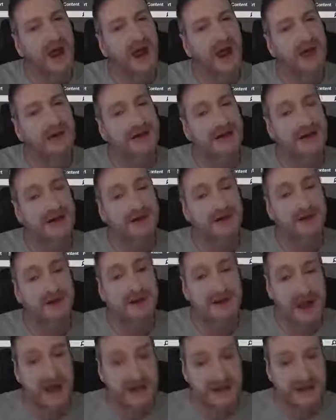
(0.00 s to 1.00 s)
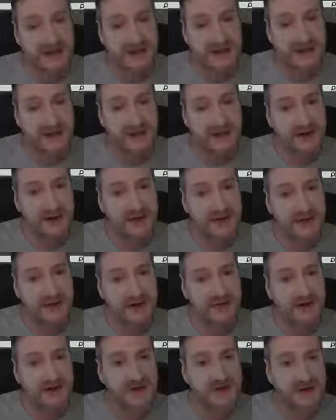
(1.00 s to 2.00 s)
and an actual glass material.
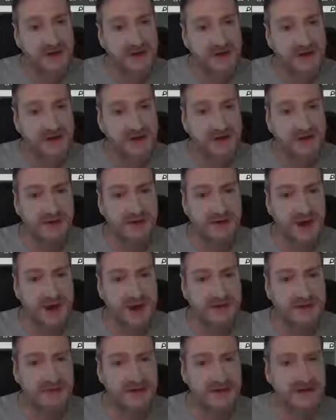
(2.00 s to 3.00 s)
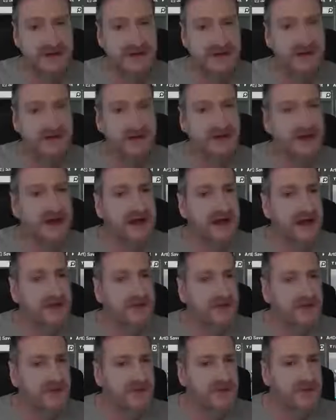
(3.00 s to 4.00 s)
I'm using an actual glass material
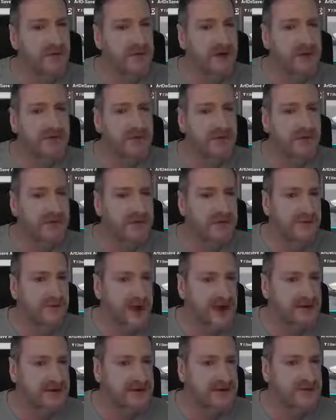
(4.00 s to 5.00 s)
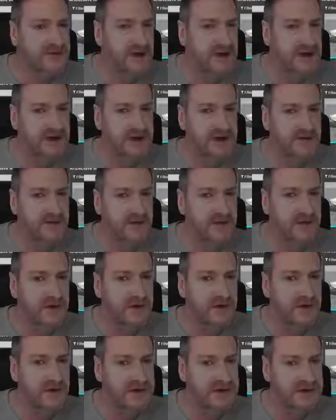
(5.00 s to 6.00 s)
here with more of a refraction value
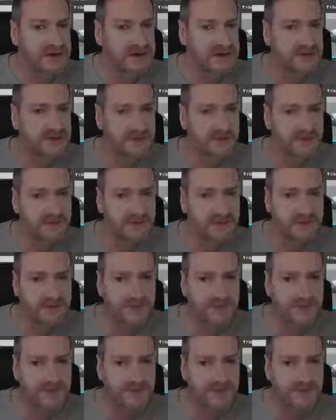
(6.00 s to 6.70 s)
for crystal,